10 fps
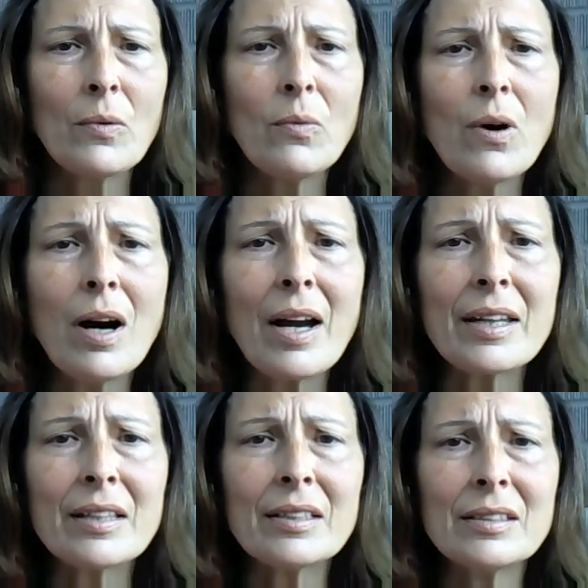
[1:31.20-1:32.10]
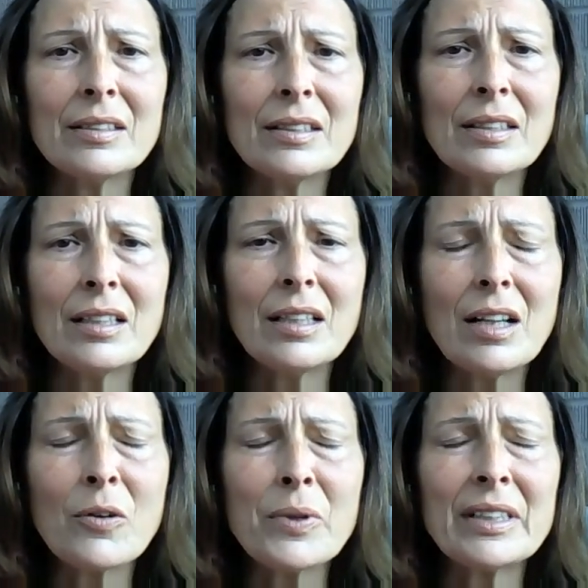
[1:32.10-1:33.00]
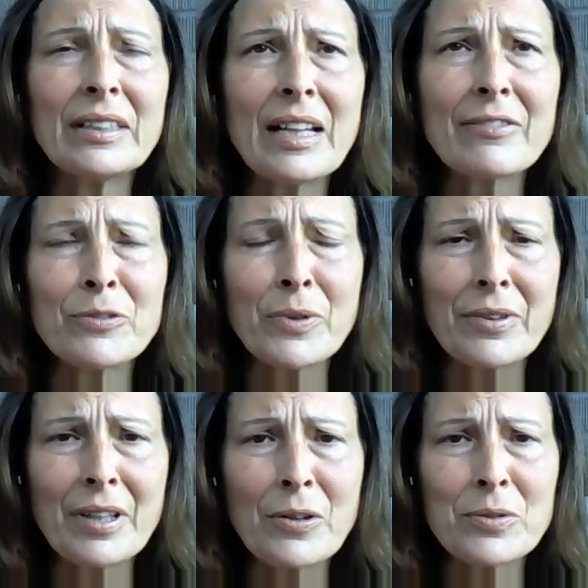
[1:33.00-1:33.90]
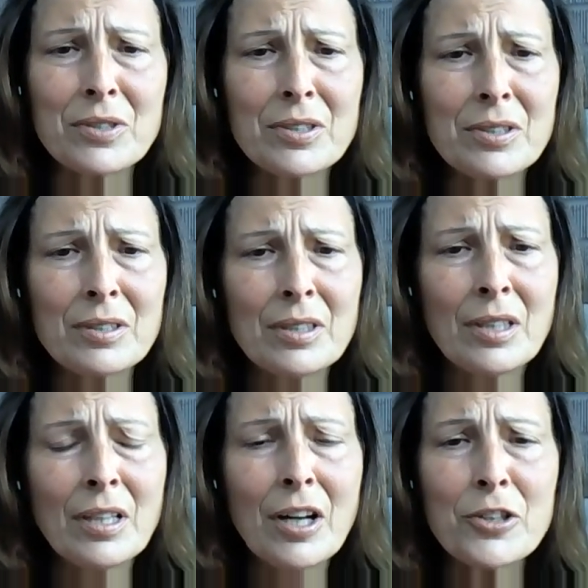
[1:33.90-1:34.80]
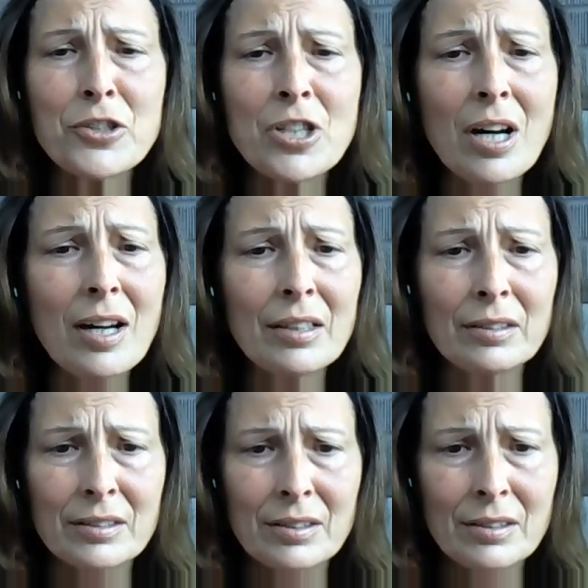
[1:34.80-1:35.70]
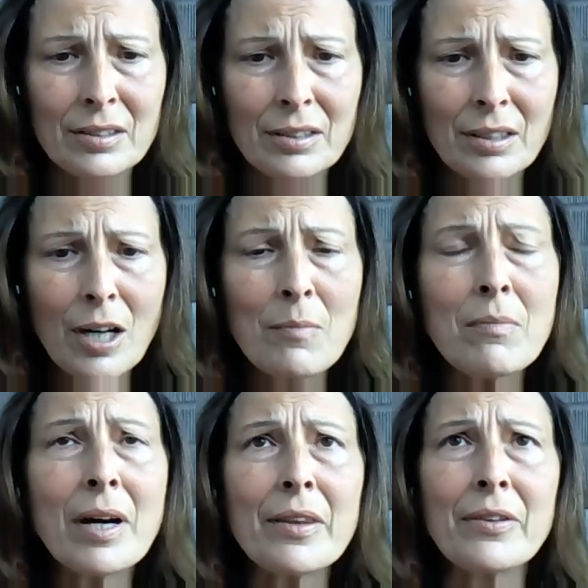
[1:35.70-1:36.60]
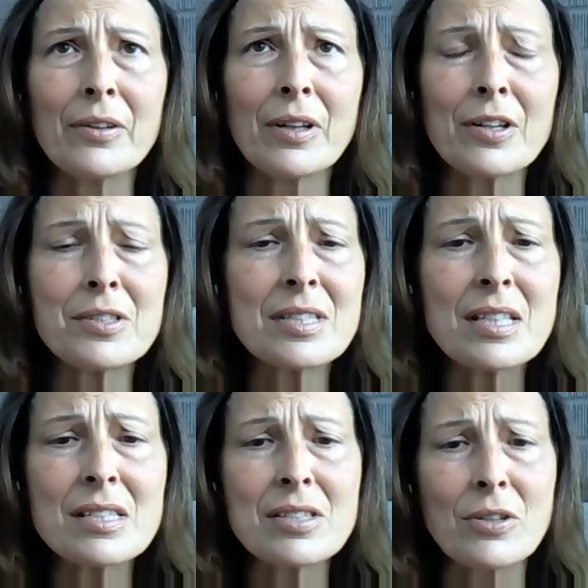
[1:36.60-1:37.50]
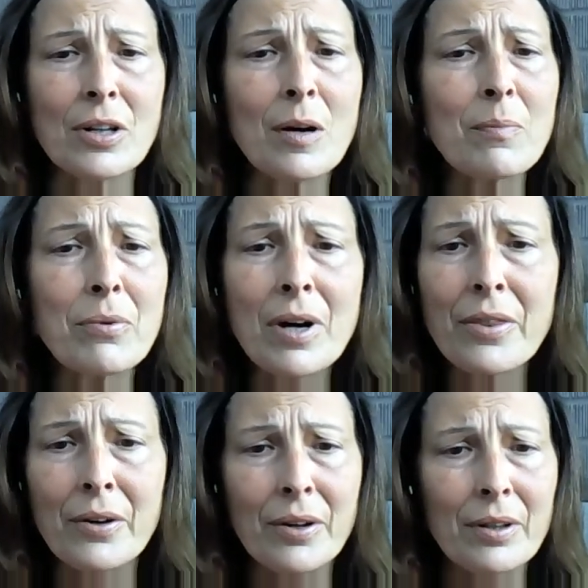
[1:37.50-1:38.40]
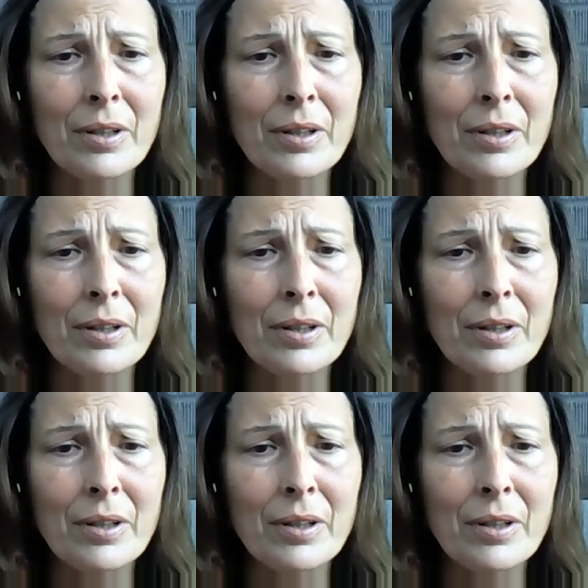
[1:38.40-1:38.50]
Why are we left without our child, our mother, our sister, our brother?